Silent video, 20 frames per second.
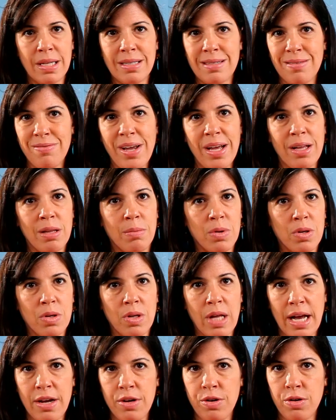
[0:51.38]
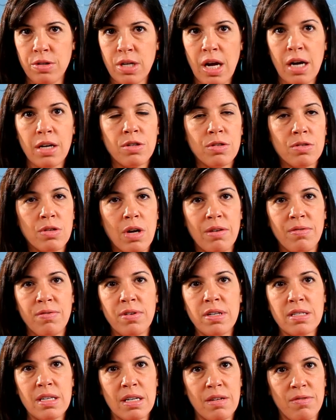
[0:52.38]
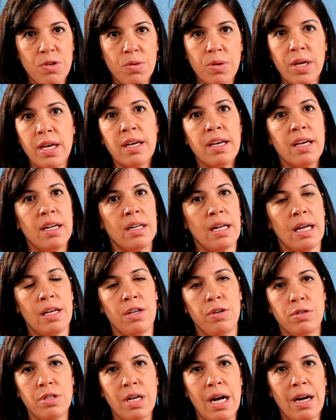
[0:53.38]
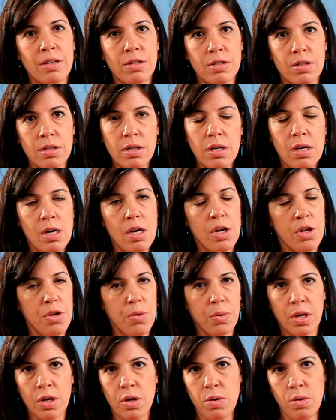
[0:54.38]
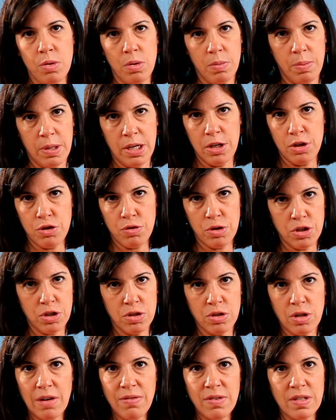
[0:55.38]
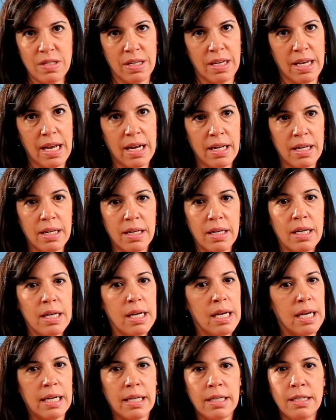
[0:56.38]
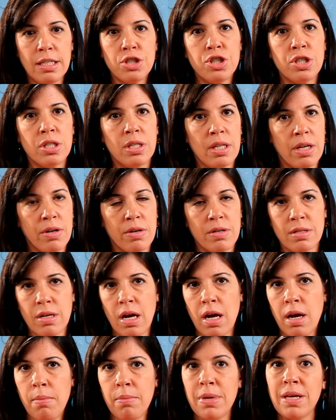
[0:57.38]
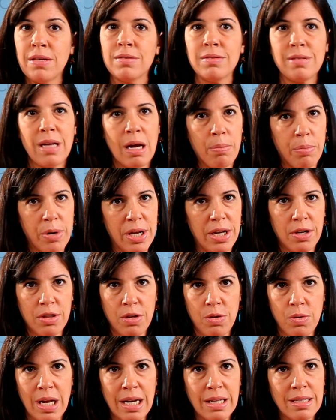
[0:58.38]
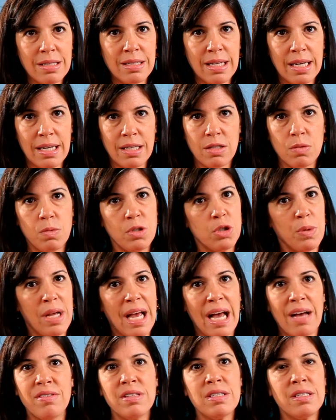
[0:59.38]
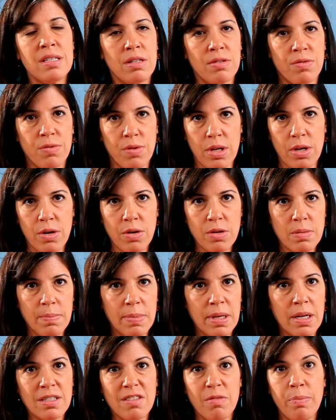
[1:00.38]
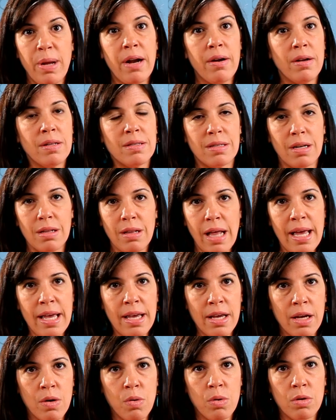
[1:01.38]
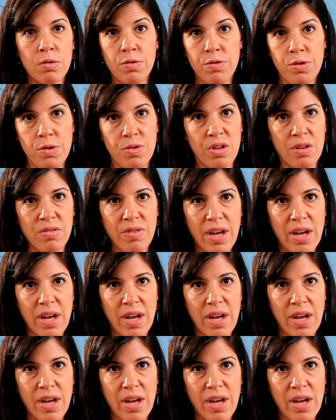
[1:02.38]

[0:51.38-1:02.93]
it's available at your doctor's office and if you can't get it your doctor. You can go to a pediatrician's office and get it. In addition, there is a measles outbreak in the United States, which we haven't seen for years because of parents delaying or refusing